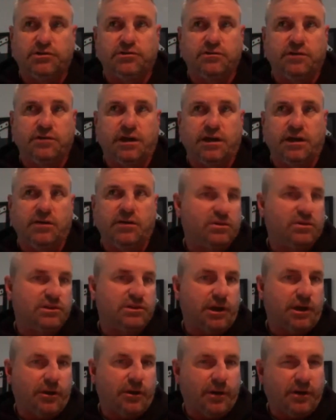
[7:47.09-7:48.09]
Do they look
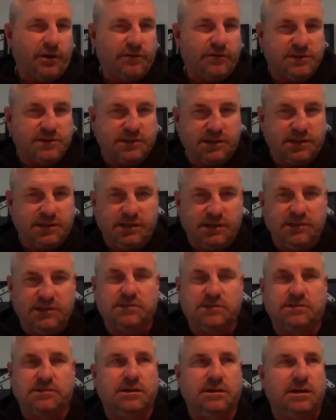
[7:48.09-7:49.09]
to go
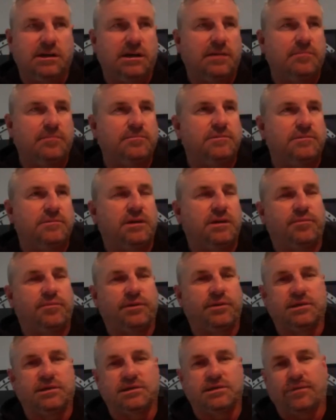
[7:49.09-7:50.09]
overseas? Um, do they
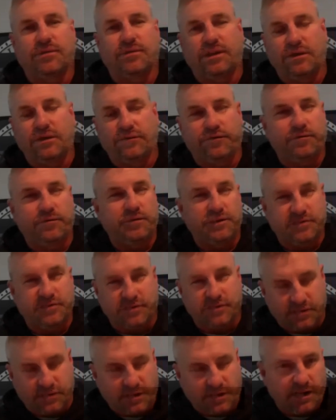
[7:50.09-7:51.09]
bring someone in from their
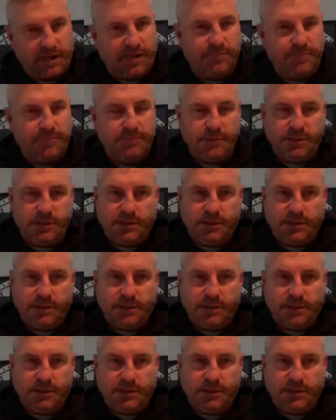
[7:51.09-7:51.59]
sister club?